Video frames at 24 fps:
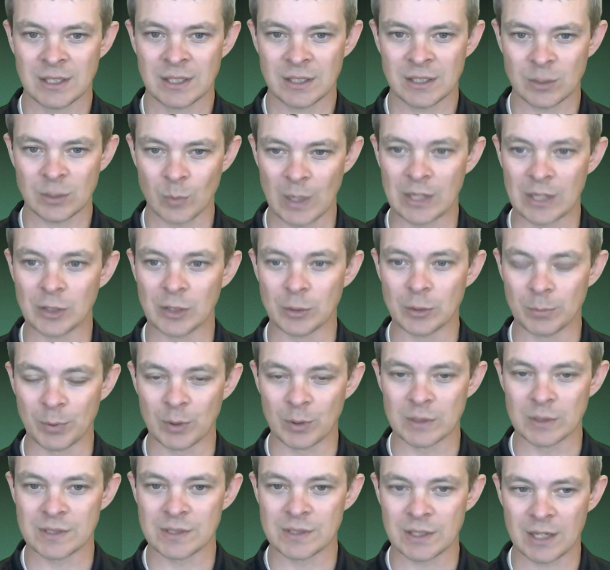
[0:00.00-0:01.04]
the regular
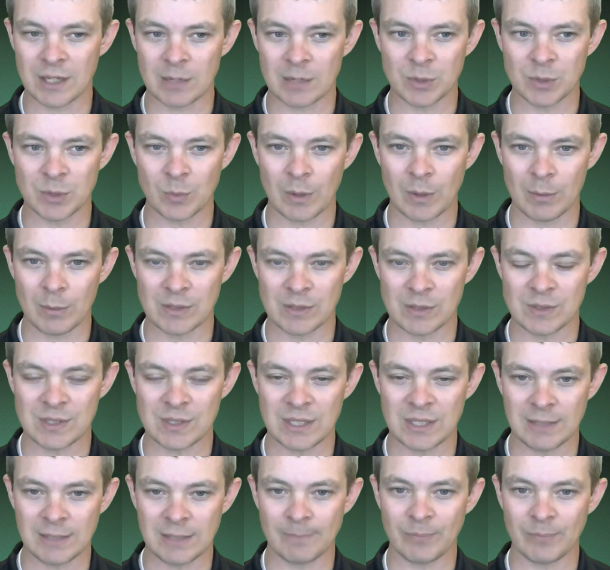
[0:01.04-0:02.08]
boards that come with
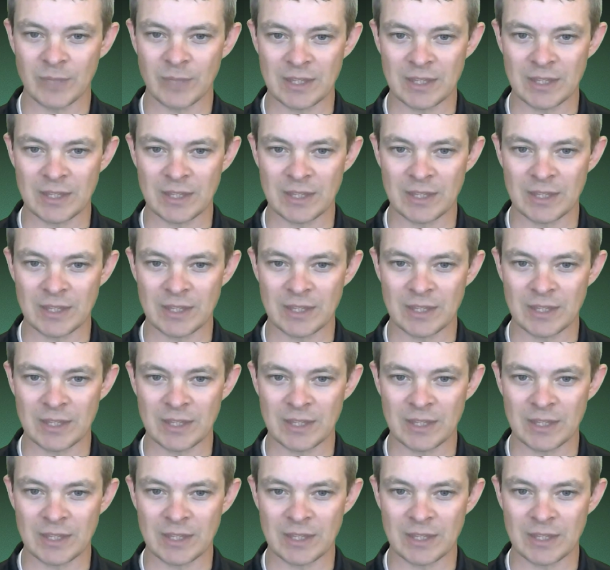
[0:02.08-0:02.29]
WebEOC,